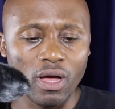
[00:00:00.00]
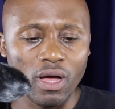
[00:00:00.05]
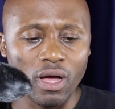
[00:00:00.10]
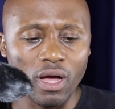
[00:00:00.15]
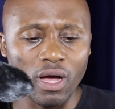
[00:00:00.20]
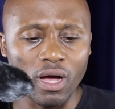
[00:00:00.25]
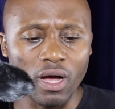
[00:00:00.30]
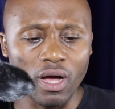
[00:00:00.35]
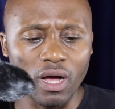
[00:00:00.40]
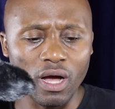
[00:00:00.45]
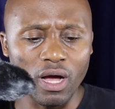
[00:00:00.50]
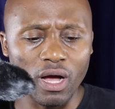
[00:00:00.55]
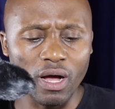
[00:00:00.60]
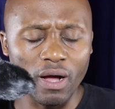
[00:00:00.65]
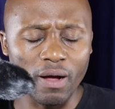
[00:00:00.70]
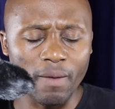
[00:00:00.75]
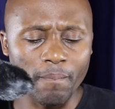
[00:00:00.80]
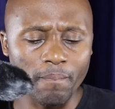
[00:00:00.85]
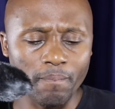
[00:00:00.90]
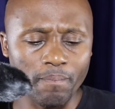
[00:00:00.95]

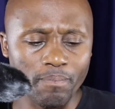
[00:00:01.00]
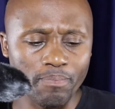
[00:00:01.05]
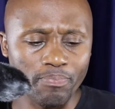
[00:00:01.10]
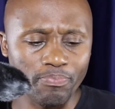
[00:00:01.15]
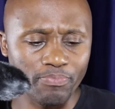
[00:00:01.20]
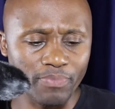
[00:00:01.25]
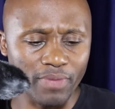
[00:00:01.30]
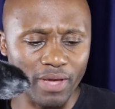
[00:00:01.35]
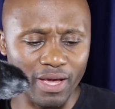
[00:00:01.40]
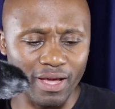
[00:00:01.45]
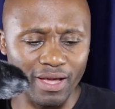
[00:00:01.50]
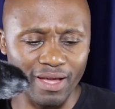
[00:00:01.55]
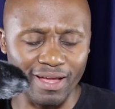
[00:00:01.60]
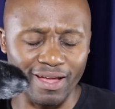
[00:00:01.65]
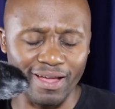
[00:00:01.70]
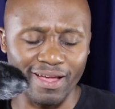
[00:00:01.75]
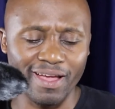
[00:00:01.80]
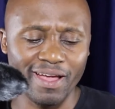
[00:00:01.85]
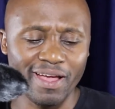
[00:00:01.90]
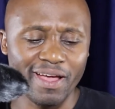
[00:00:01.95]
Um,
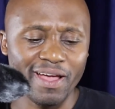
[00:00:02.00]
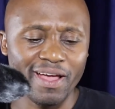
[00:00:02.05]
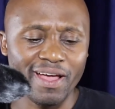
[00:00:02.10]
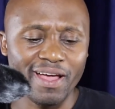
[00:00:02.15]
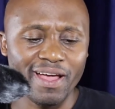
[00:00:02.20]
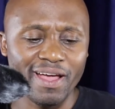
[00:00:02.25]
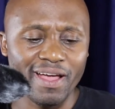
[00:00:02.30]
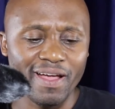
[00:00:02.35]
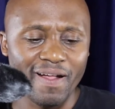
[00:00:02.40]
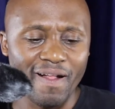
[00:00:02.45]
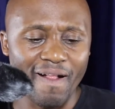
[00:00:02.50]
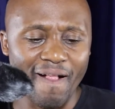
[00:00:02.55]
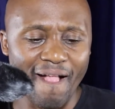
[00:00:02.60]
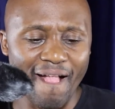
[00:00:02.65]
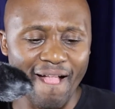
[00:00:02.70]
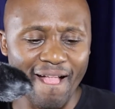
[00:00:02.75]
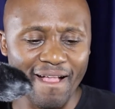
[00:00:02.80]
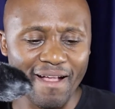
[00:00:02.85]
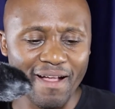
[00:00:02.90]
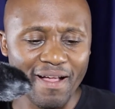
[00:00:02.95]

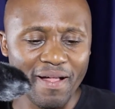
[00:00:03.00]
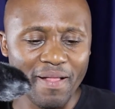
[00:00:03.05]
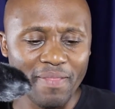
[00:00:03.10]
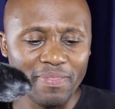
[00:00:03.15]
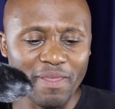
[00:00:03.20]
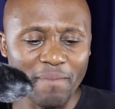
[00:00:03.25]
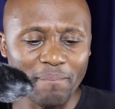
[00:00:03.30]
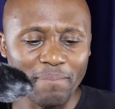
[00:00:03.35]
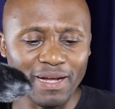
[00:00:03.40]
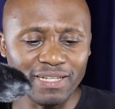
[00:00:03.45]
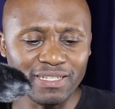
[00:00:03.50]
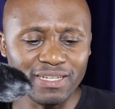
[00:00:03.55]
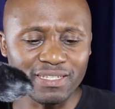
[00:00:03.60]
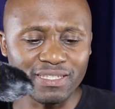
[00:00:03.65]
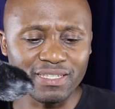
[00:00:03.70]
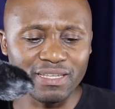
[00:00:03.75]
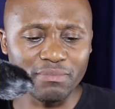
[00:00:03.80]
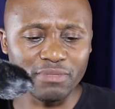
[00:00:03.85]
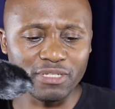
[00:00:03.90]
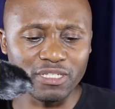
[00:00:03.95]
the party
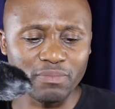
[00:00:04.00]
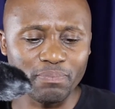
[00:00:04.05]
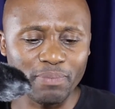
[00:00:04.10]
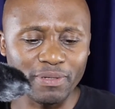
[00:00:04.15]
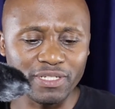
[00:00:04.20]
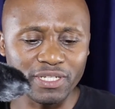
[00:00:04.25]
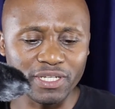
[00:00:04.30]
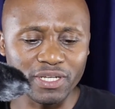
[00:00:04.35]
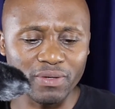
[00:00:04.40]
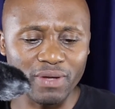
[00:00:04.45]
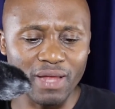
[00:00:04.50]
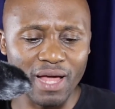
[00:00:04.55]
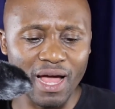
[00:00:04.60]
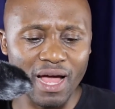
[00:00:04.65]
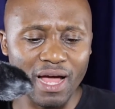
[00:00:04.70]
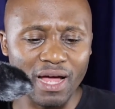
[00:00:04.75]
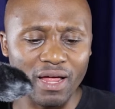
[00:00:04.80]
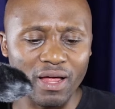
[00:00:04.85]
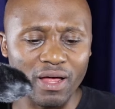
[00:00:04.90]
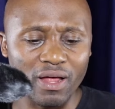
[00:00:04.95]
seems
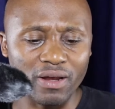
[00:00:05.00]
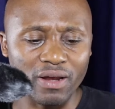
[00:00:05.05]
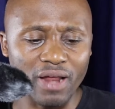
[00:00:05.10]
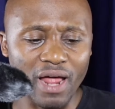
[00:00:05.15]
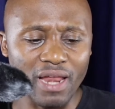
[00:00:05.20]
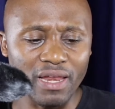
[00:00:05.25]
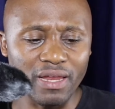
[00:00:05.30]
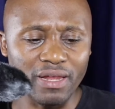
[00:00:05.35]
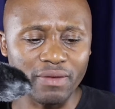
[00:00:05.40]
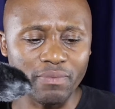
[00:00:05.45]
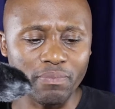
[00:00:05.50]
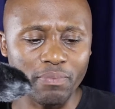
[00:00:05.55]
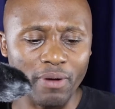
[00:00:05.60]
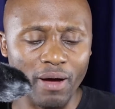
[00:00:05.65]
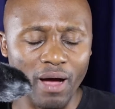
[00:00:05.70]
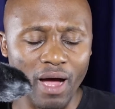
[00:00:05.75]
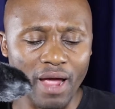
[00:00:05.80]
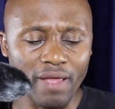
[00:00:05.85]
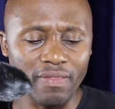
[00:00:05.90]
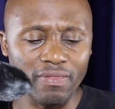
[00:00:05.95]
particular rallied
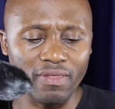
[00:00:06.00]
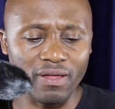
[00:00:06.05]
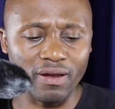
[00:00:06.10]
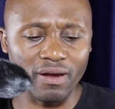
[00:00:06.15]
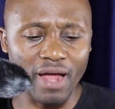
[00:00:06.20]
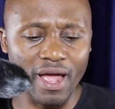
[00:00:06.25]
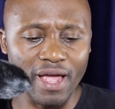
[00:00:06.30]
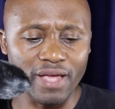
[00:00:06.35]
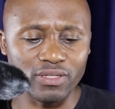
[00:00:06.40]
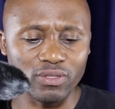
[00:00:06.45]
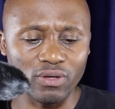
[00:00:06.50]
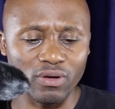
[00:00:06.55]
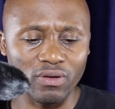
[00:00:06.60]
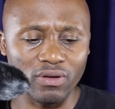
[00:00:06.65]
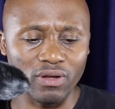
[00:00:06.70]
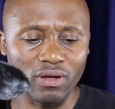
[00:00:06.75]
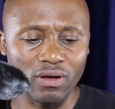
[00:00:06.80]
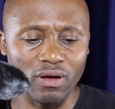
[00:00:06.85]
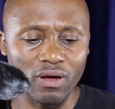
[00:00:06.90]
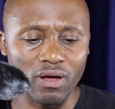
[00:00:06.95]
behind the rise of
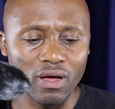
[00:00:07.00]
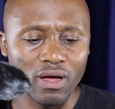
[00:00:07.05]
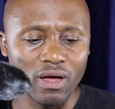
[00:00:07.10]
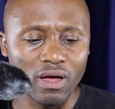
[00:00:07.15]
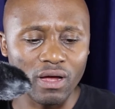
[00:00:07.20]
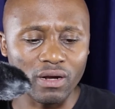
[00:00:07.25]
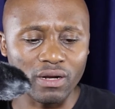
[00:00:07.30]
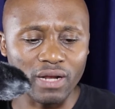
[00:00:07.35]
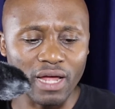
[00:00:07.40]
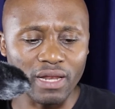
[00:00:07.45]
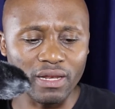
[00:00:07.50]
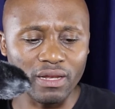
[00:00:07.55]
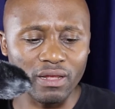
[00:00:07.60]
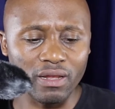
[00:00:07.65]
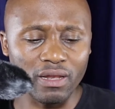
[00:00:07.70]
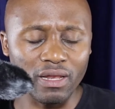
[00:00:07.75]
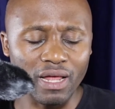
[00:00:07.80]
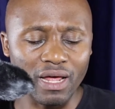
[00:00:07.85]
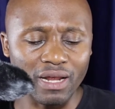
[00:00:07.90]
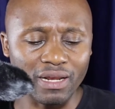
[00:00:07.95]

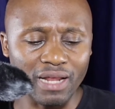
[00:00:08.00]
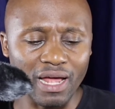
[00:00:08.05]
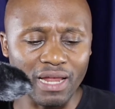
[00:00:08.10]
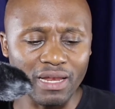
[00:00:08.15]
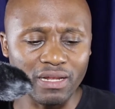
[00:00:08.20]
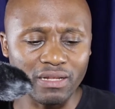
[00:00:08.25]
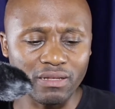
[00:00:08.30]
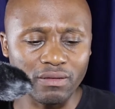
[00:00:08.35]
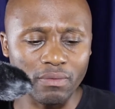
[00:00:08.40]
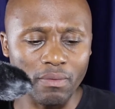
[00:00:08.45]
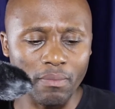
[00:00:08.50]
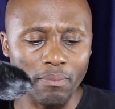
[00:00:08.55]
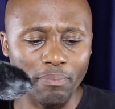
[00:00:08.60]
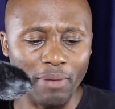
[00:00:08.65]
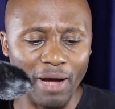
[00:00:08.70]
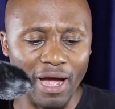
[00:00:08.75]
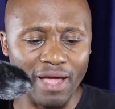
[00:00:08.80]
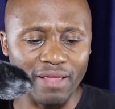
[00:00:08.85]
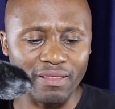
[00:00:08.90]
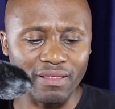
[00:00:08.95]
rallied
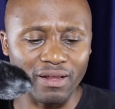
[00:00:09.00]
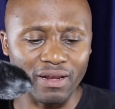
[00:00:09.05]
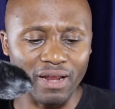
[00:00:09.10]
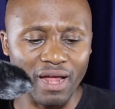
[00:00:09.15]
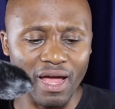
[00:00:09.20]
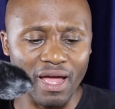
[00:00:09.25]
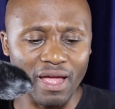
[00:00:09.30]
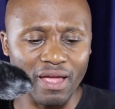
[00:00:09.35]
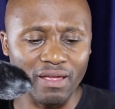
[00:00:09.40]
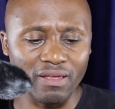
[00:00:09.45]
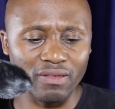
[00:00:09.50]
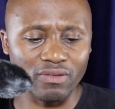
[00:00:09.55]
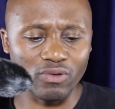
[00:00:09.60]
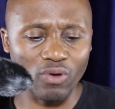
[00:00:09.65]
by the rise